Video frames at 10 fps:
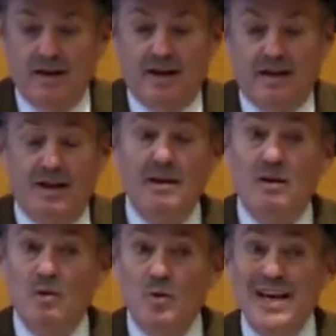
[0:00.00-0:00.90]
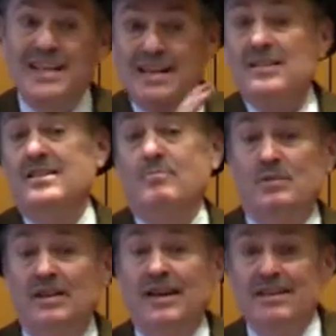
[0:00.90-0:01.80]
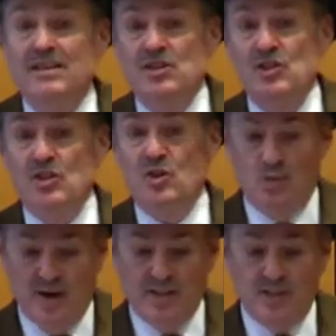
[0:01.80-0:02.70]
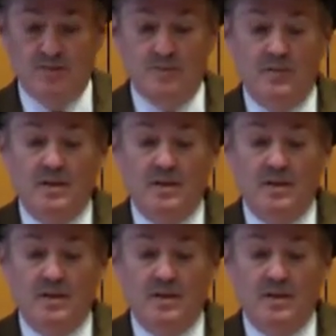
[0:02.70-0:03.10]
And then we did something like this in the US.